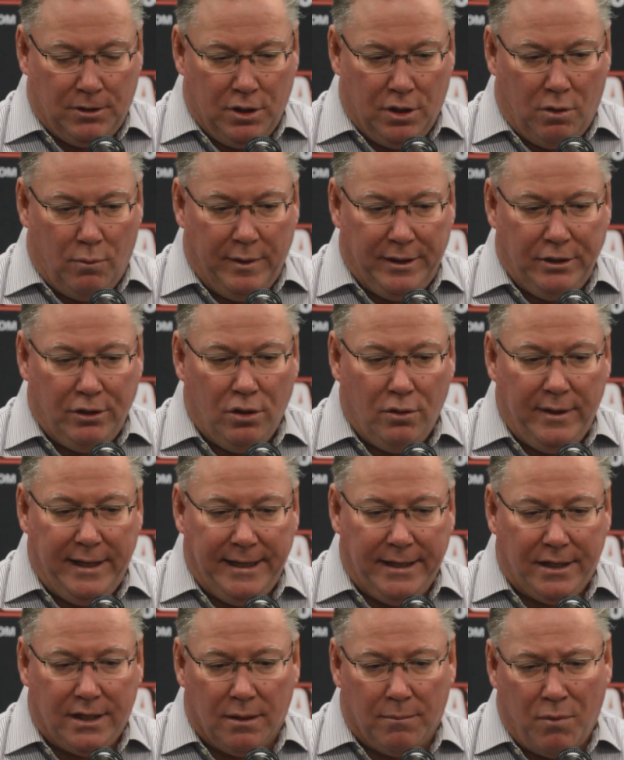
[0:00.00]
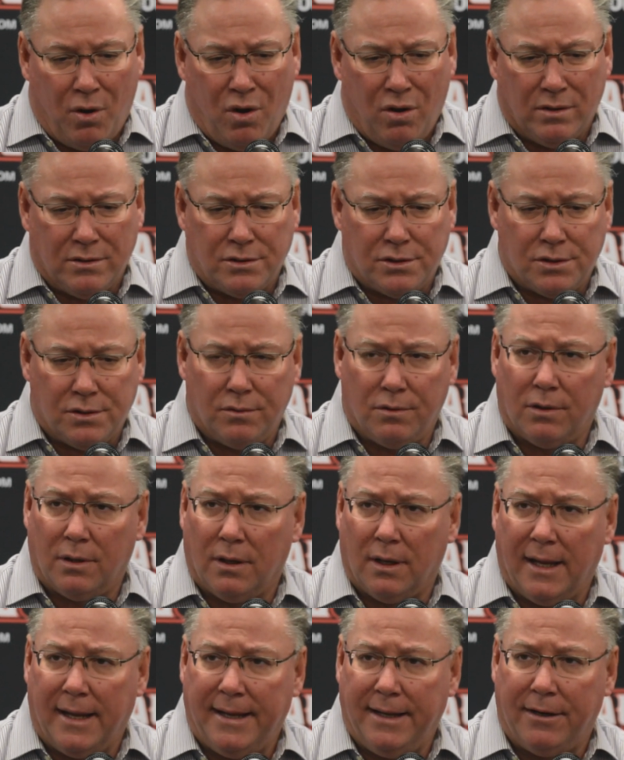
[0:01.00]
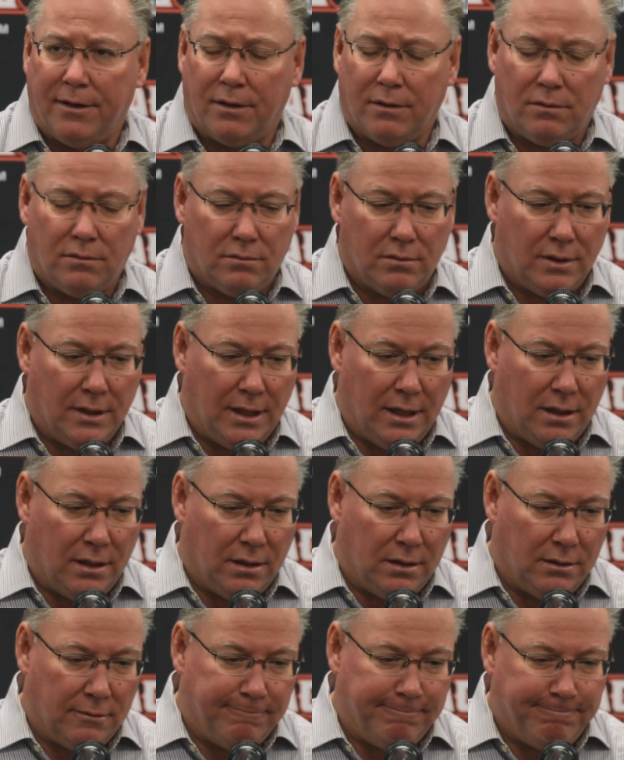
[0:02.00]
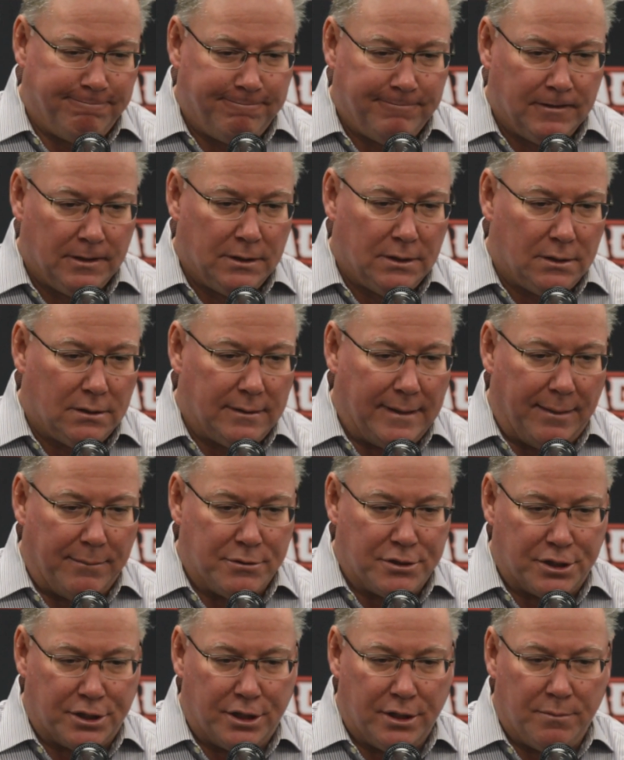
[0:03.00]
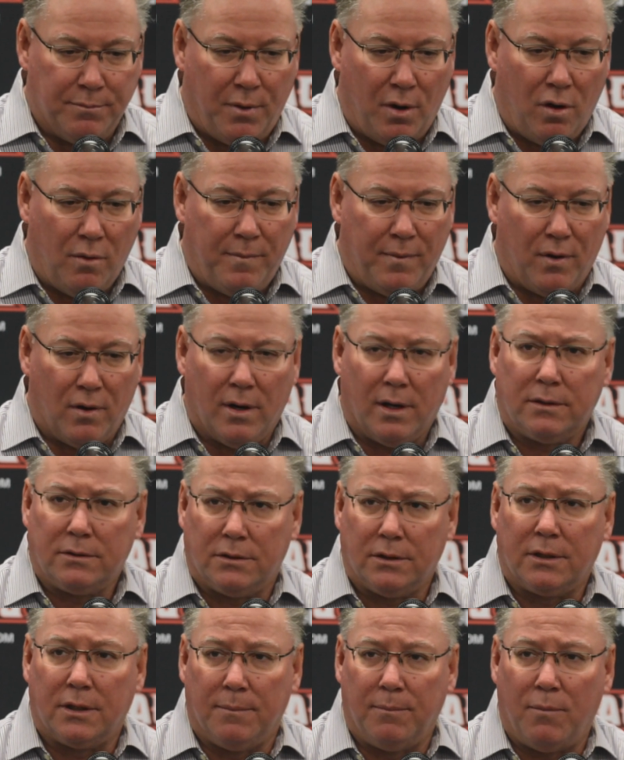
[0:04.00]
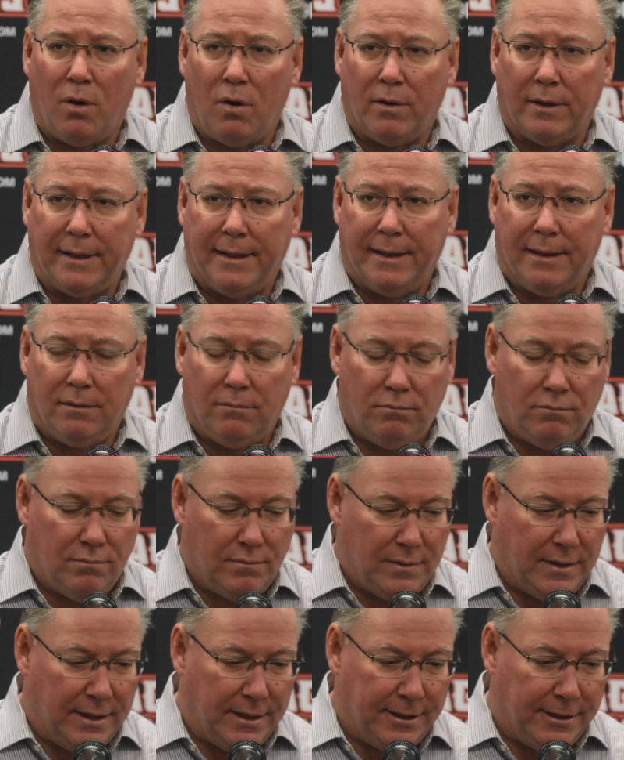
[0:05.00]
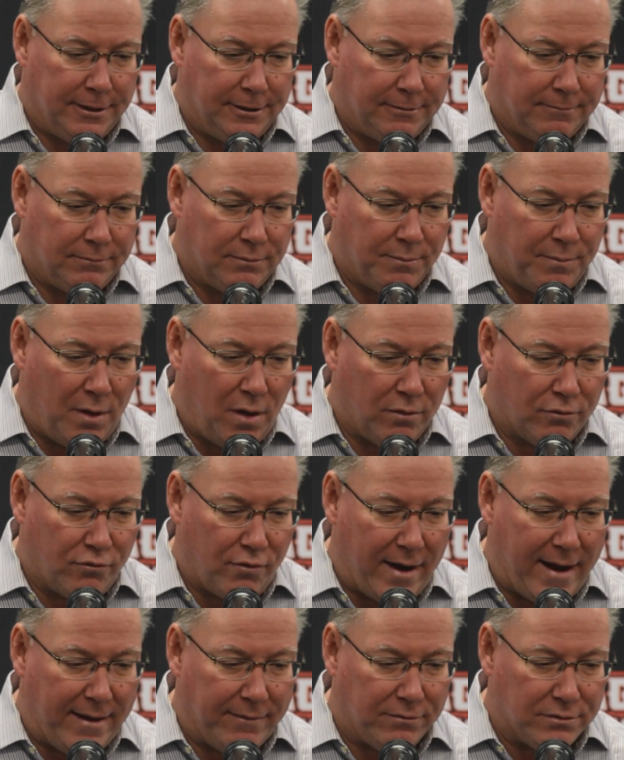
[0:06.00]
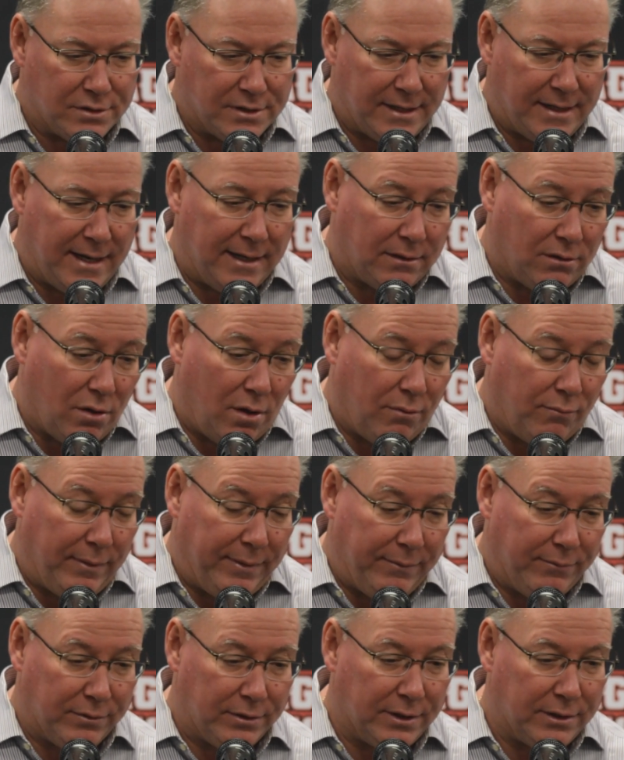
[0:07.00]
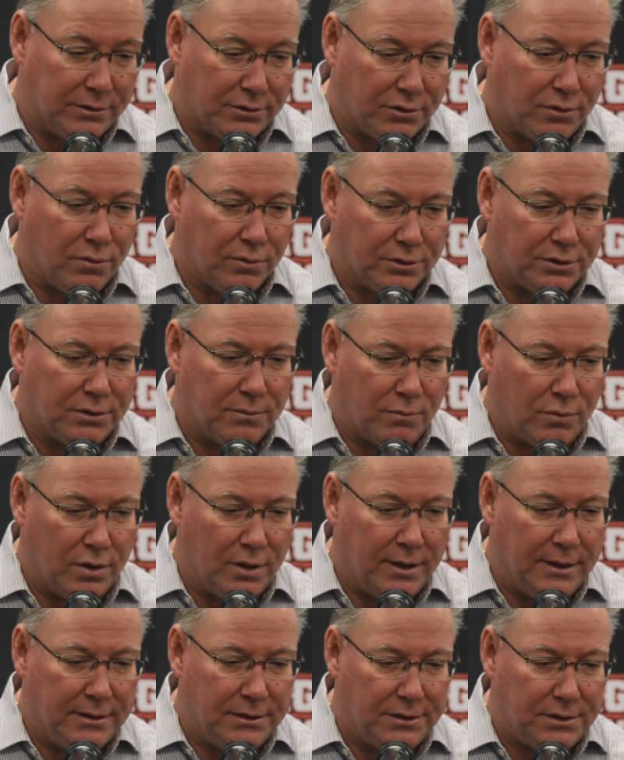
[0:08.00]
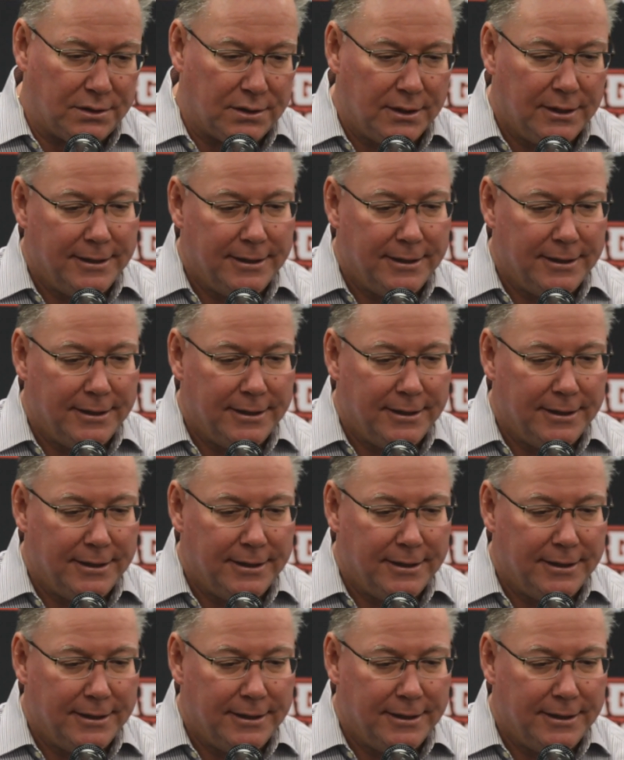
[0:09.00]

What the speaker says: know, we knew he'd come on sooner or later. That was a good ballpark to come on in. The ball travels there. I thought we were going to score some runs.